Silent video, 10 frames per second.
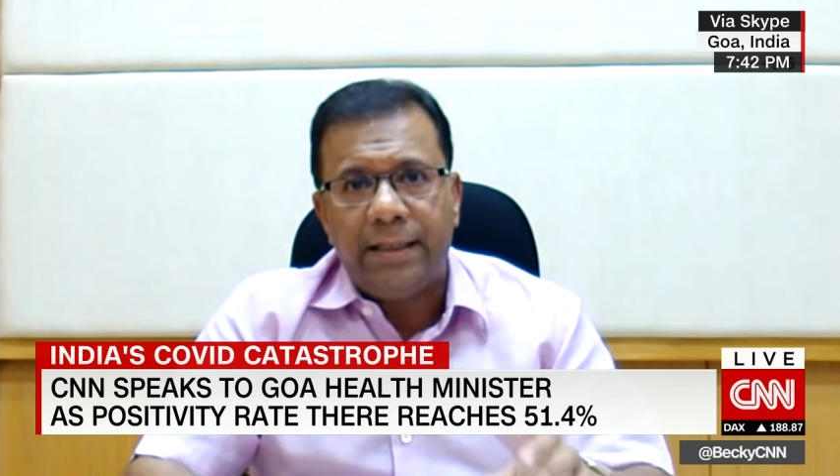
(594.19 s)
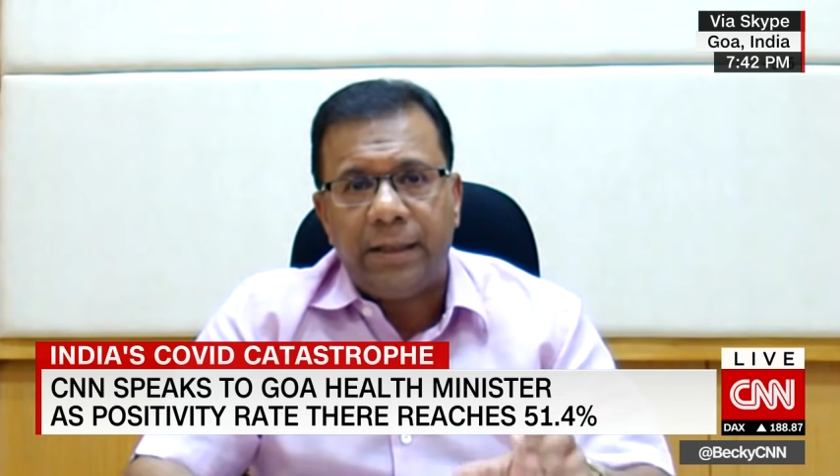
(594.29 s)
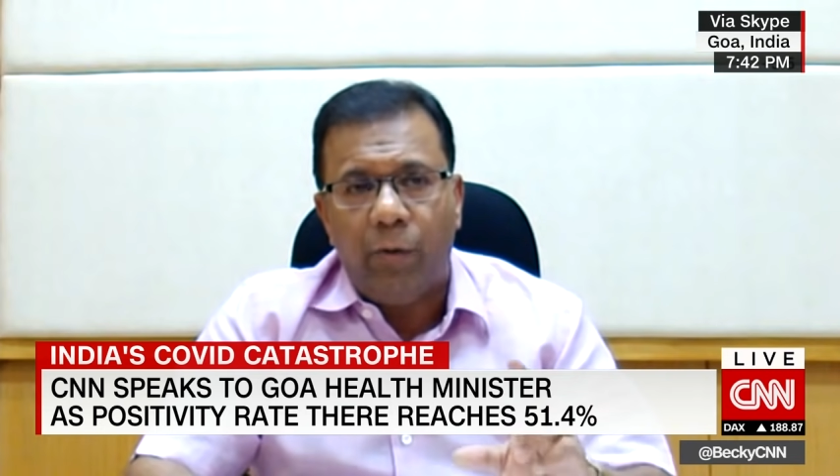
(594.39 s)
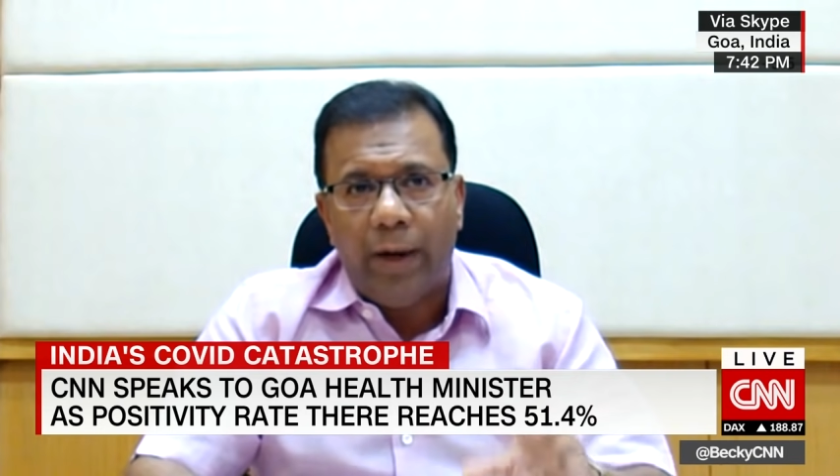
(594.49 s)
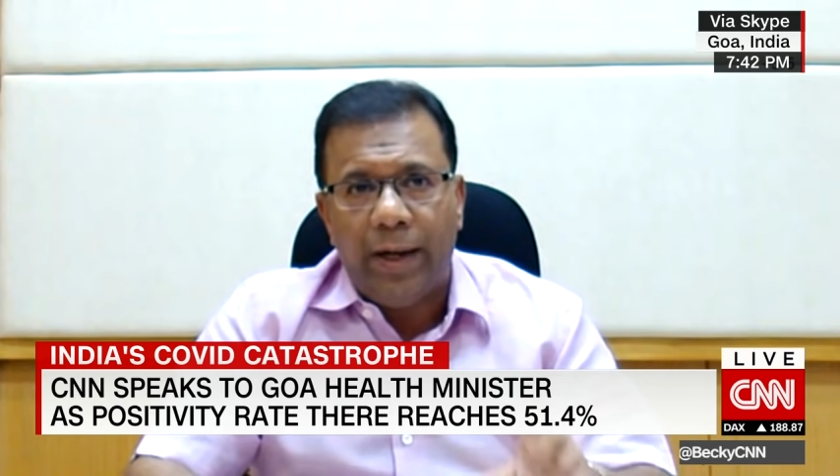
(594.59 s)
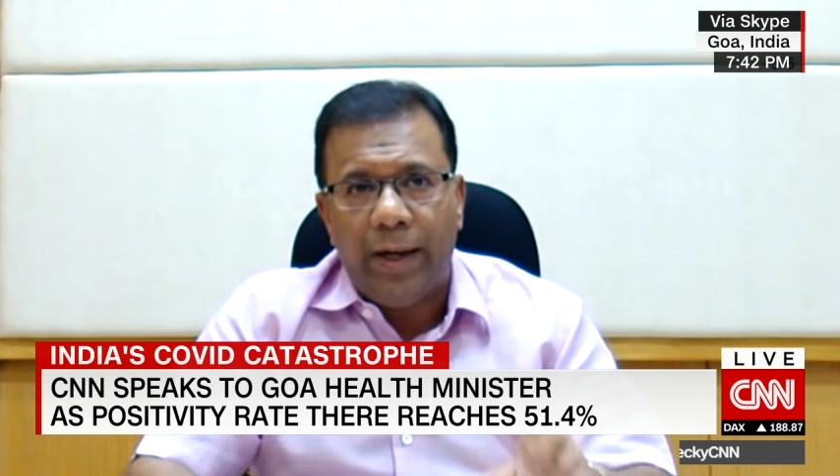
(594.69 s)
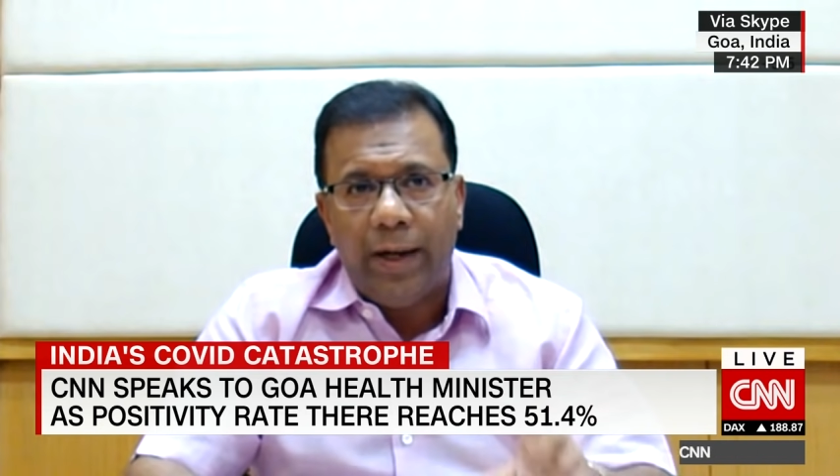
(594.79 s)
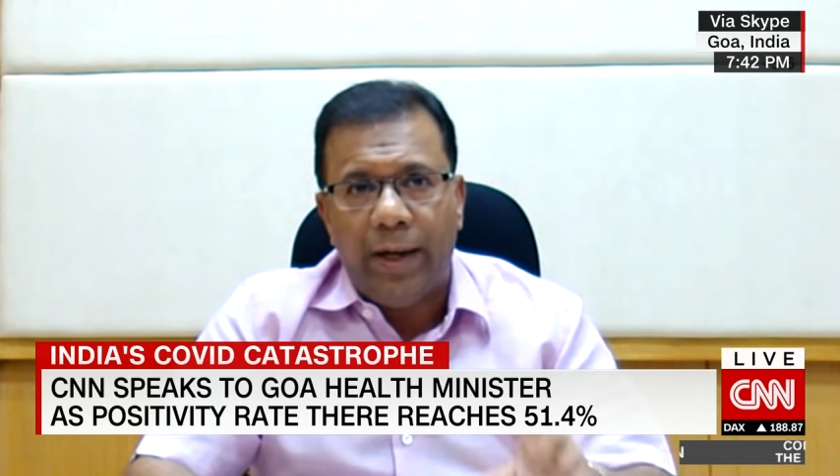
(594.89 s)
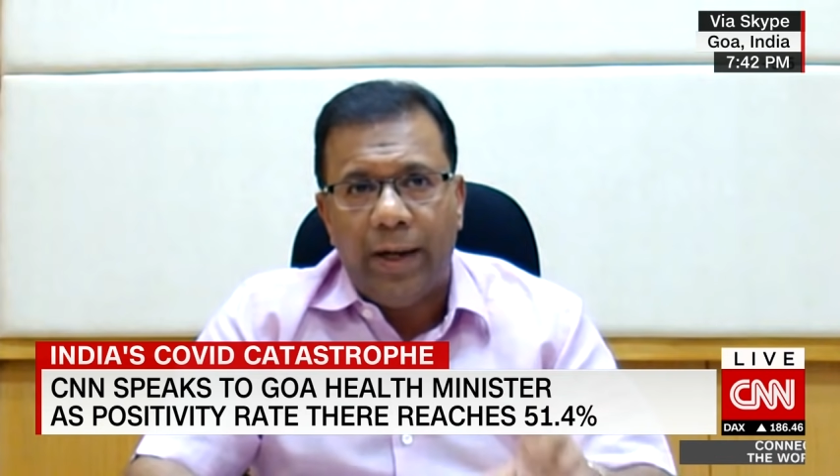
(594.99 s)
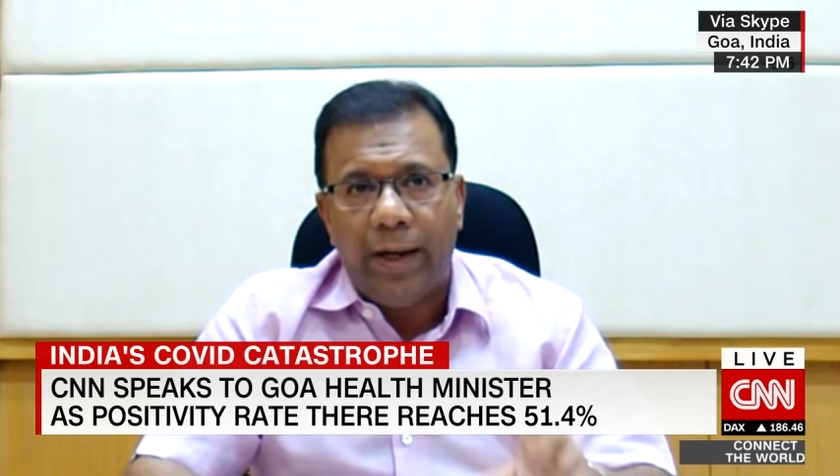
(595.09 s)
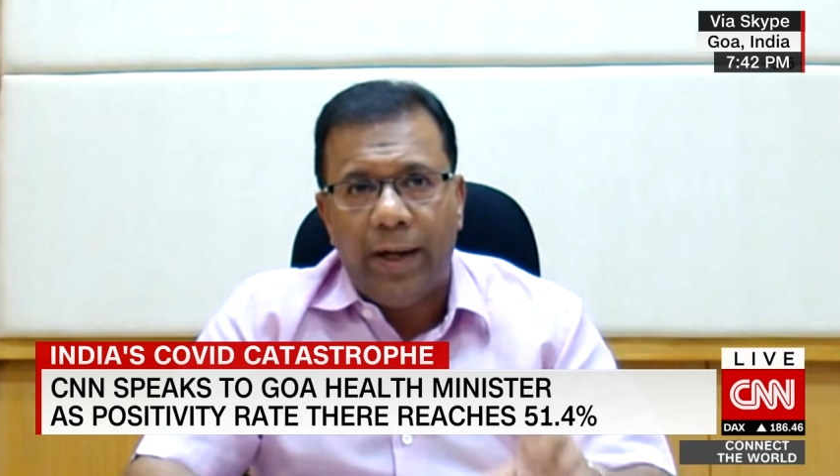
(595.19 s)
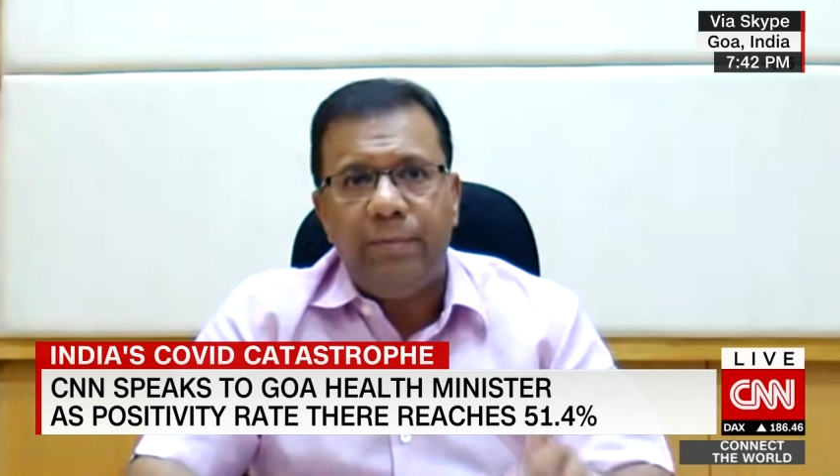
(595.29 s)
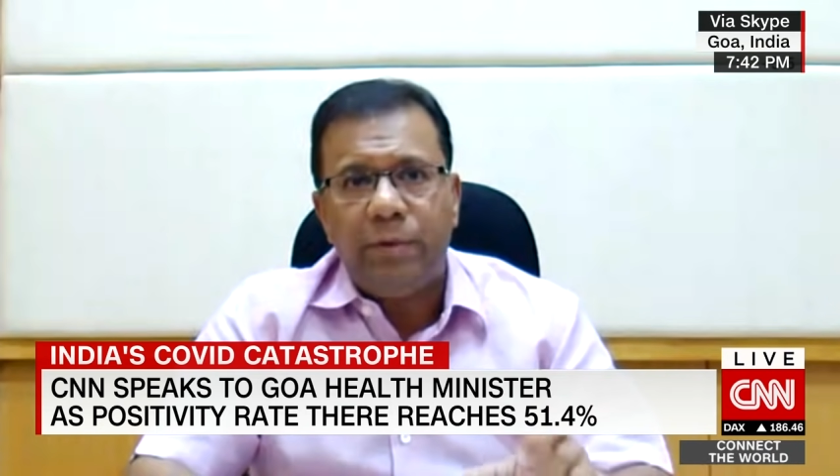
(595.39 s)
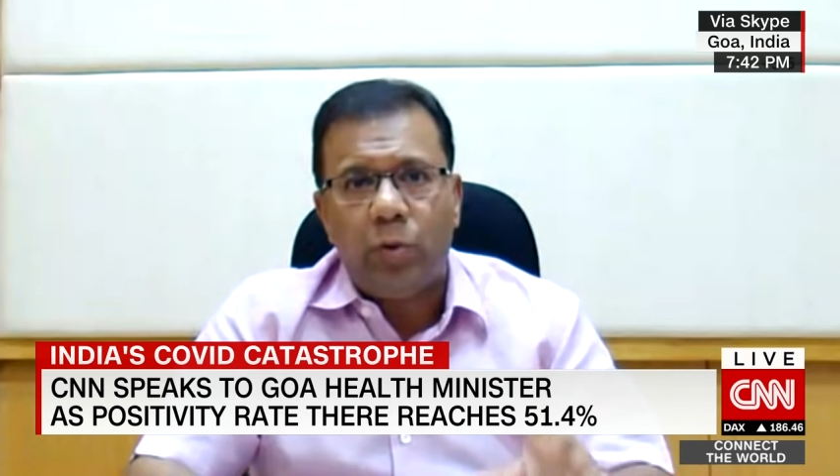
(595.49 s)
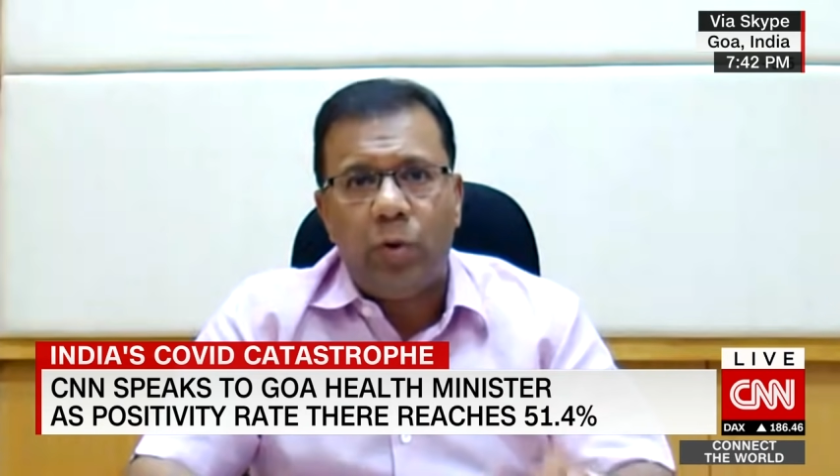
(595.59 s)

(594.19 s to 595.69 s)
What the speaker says: all the time